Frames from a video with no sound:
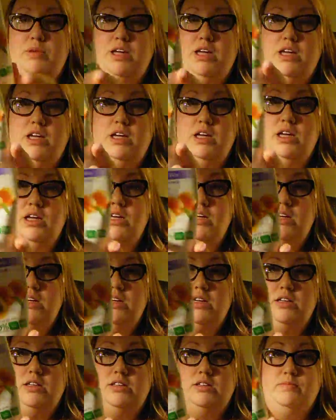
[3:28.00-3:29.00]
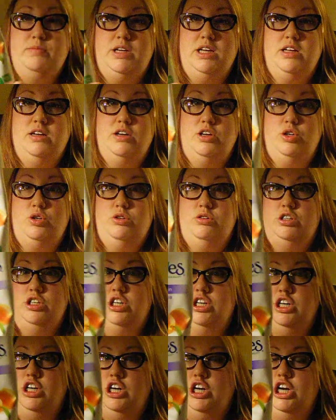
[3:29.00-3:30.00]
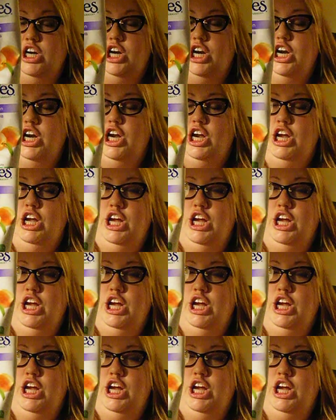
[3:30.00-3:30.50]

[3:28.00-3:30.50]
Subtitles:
me because I'm getting older.